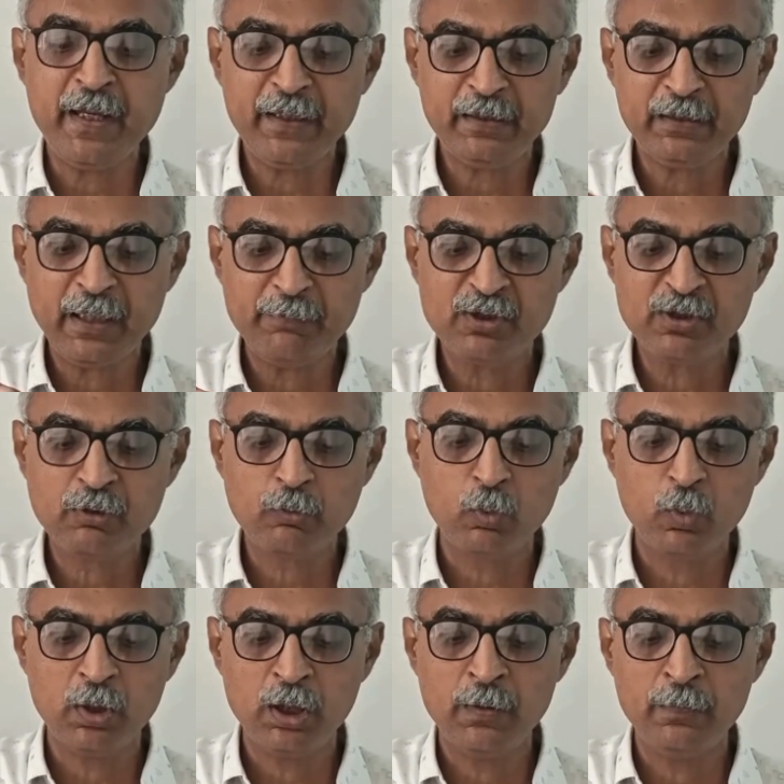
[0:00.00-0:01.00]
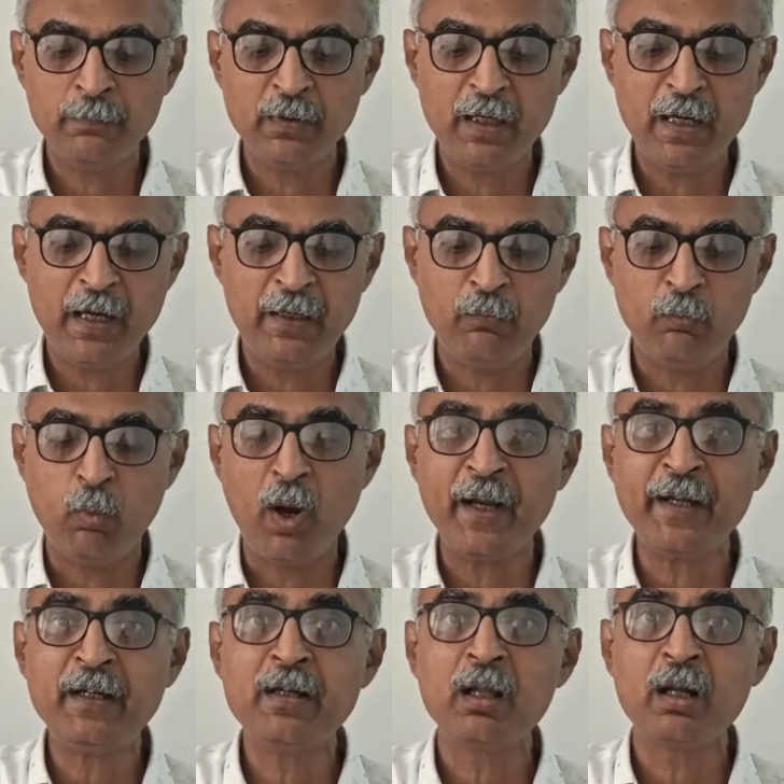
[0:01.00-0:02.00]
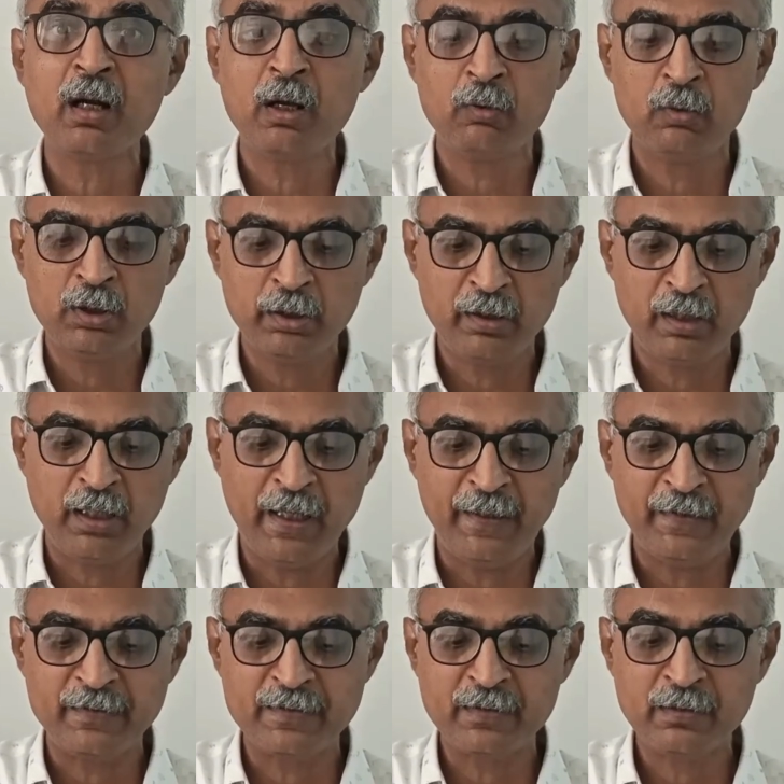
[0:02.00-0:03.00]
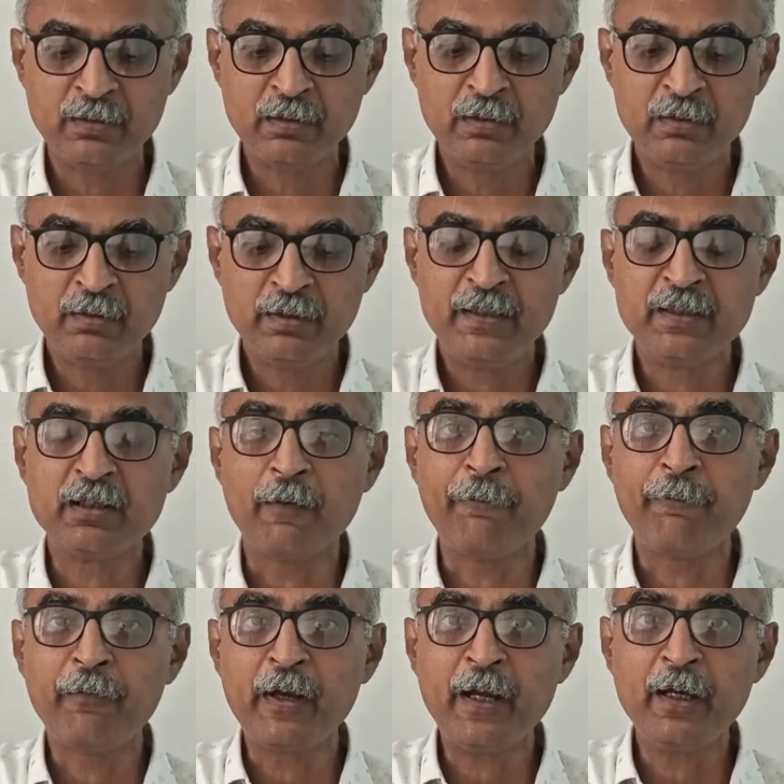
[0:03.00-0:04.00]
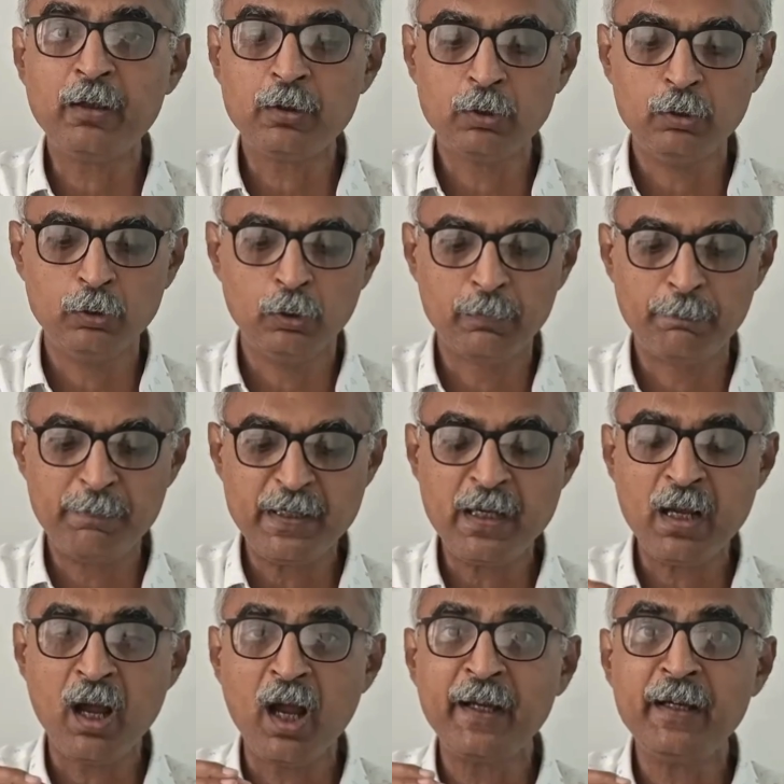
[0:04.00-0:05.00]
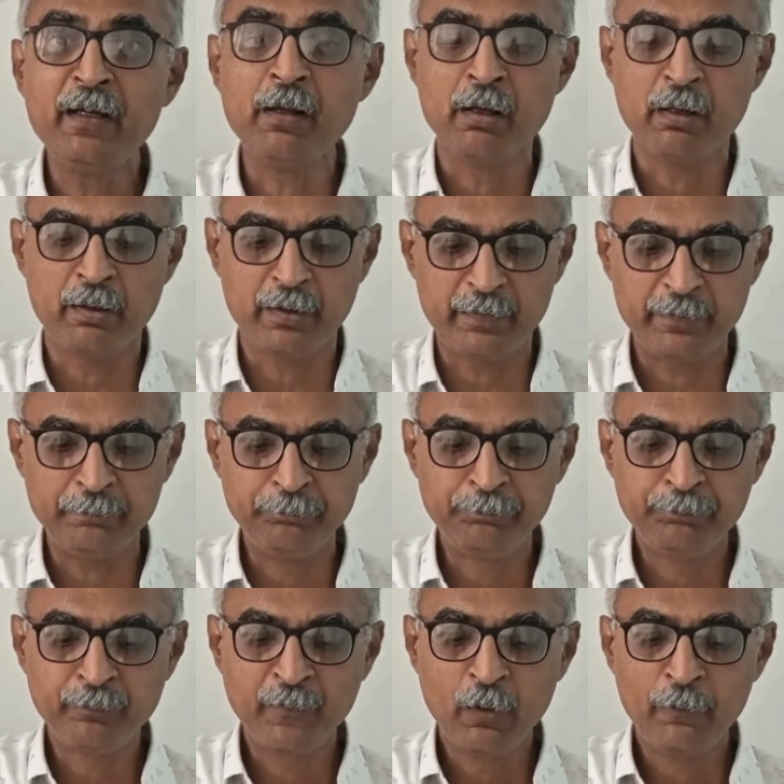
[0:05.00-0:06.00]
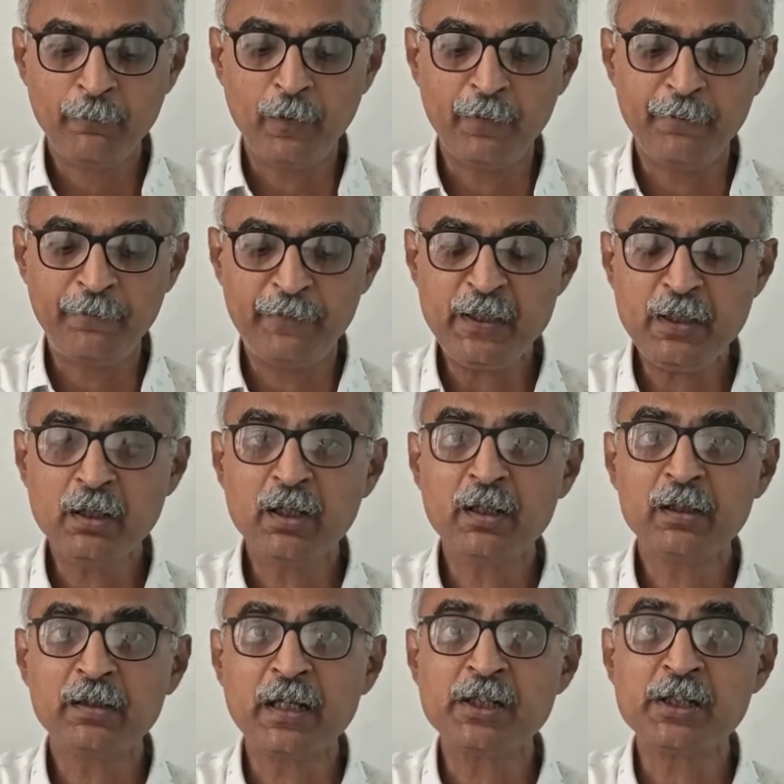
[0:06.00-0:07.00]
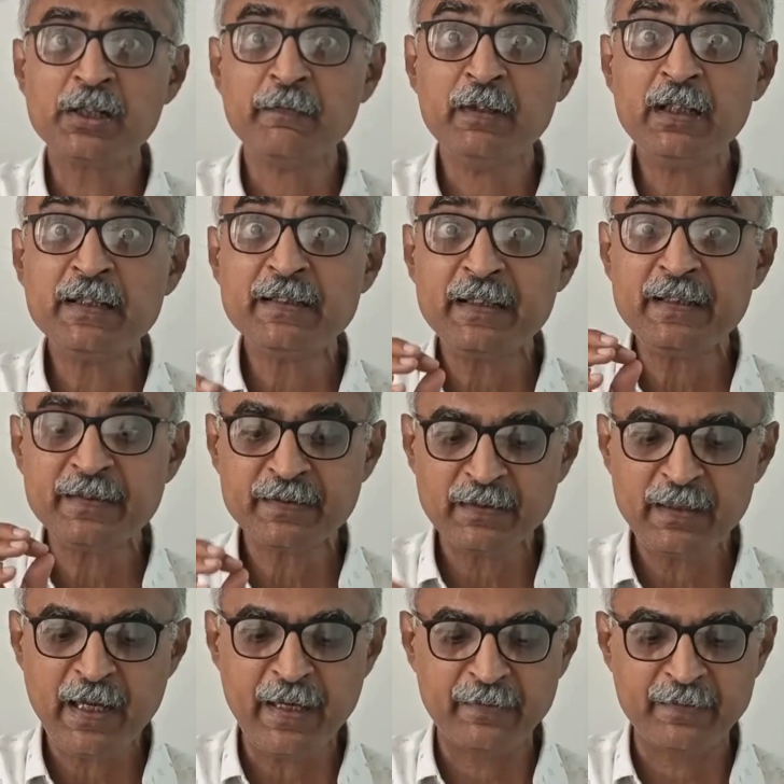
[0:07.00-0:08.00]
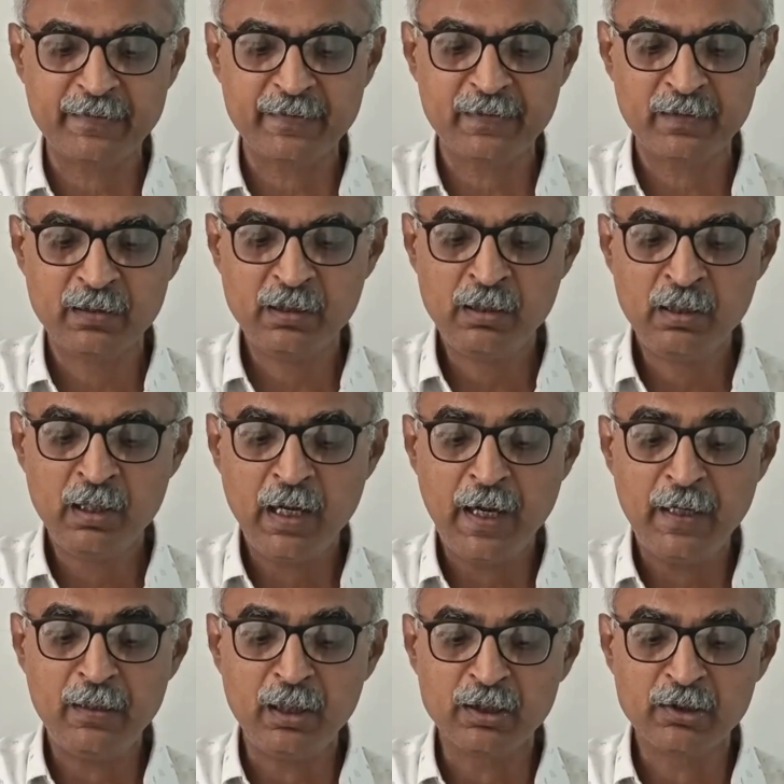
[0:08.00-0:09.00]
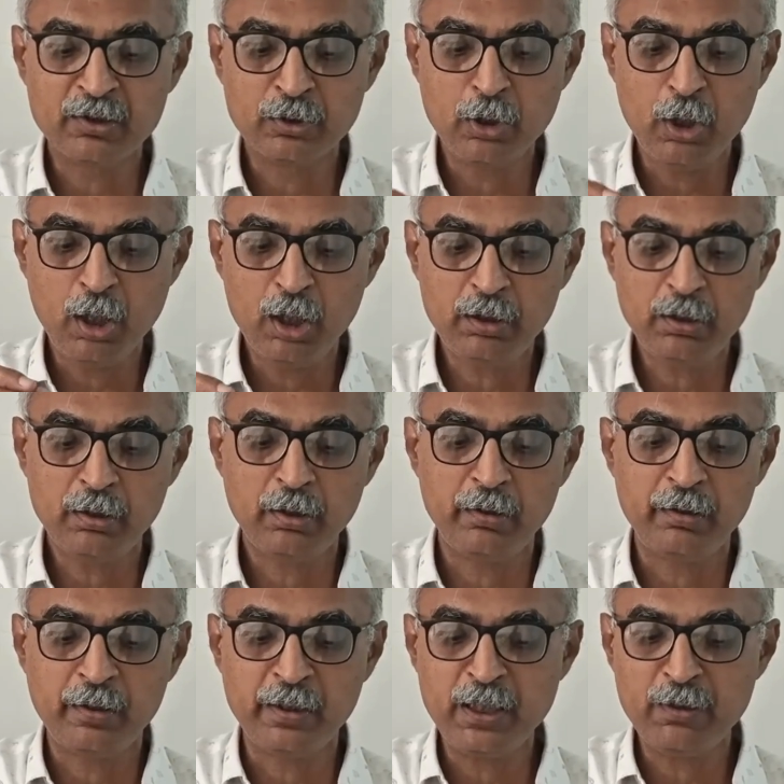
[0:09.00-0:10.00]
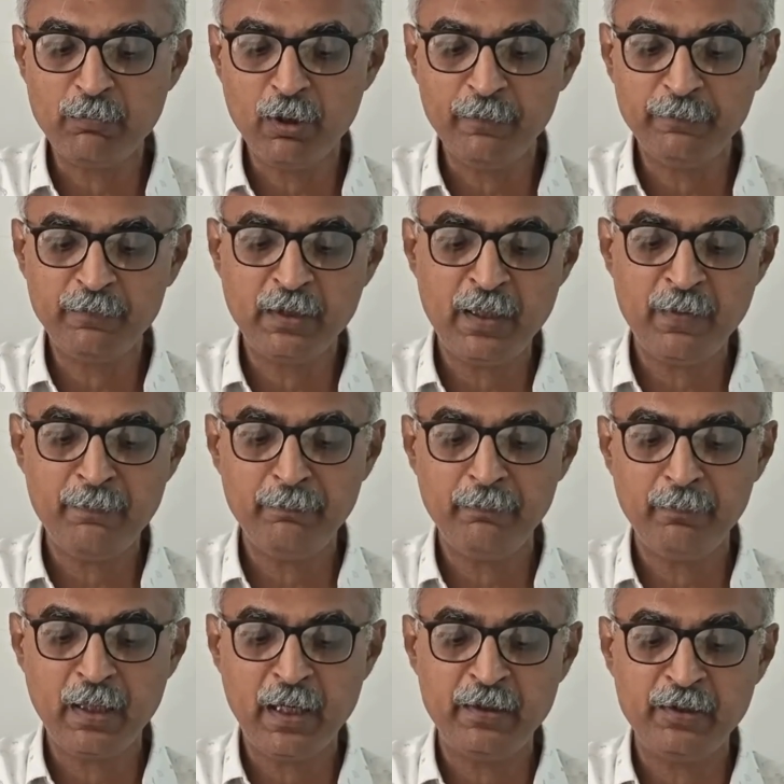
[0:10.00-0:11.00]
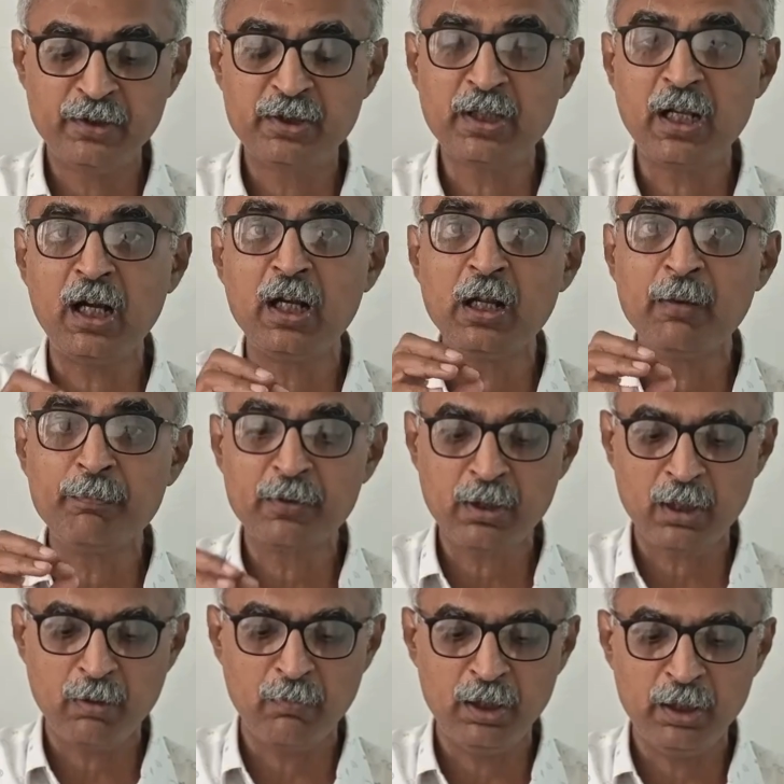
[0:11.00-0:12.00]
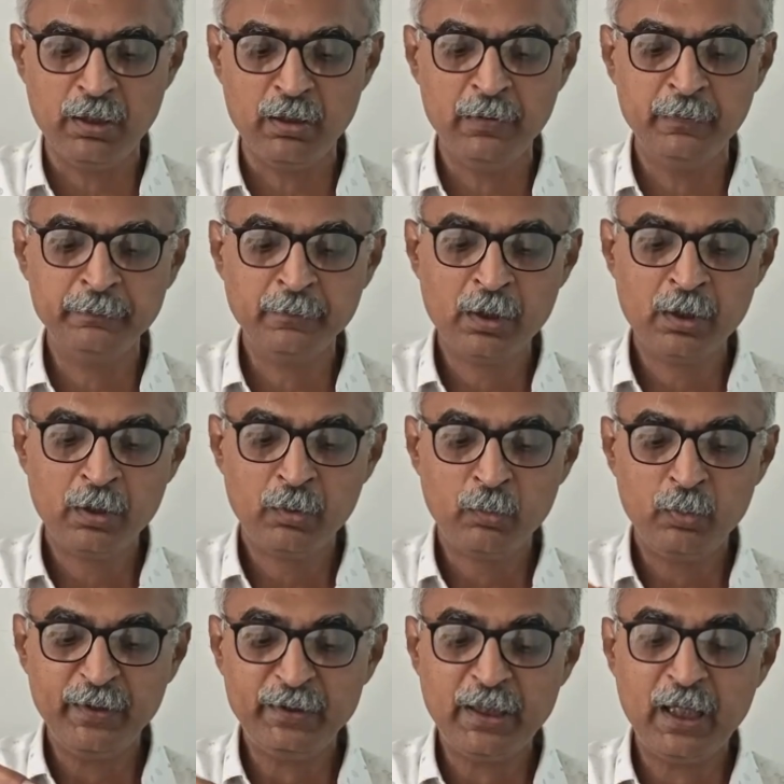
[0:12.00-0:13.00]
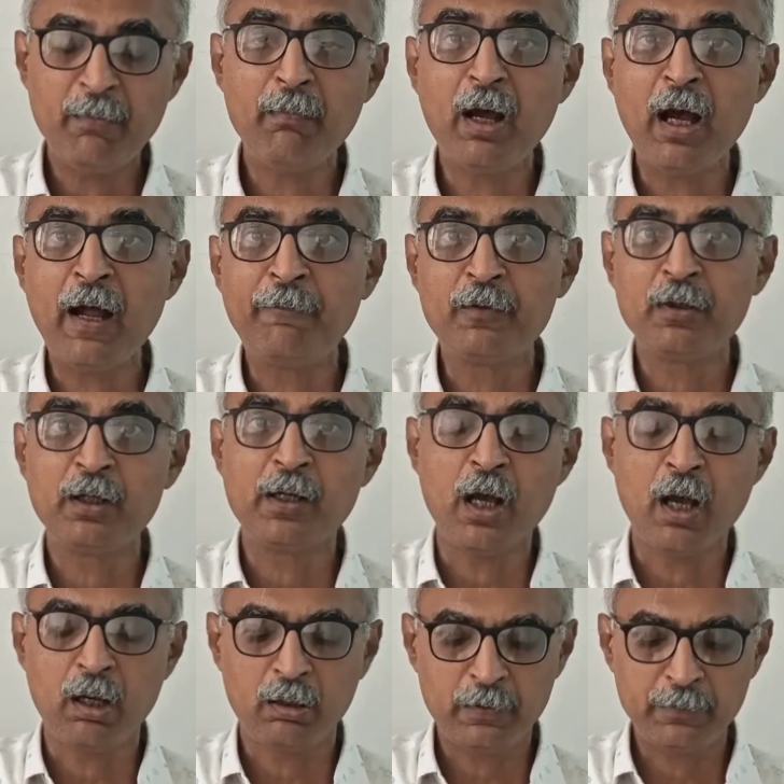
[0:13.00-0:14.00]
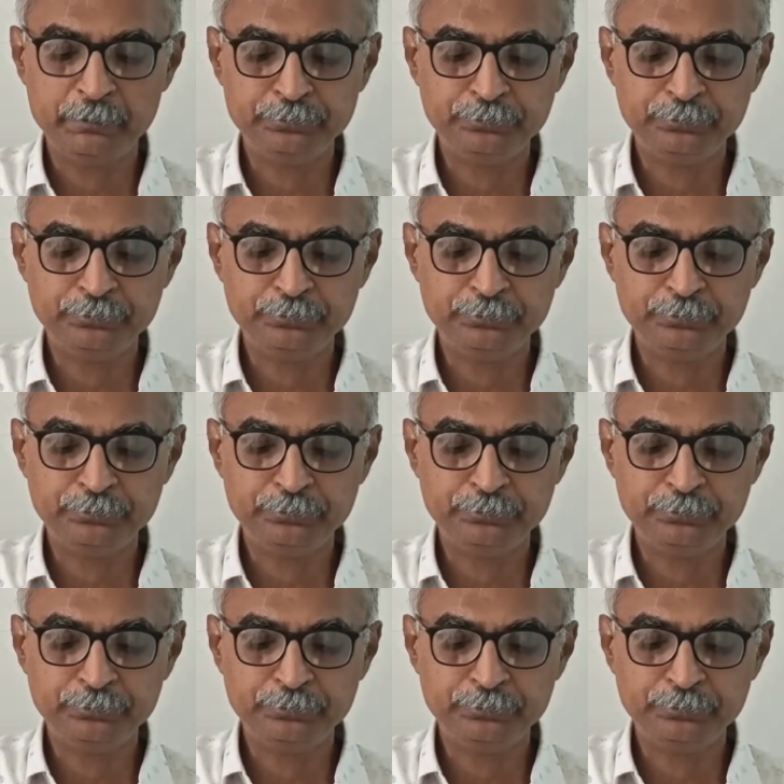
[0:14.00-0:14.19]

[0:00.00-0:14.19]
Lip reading: make them squirm and wind around her legs, is afraid to look behind her for fear that she will see snakes, and does not dream of them and is seldom troubled with them after dark.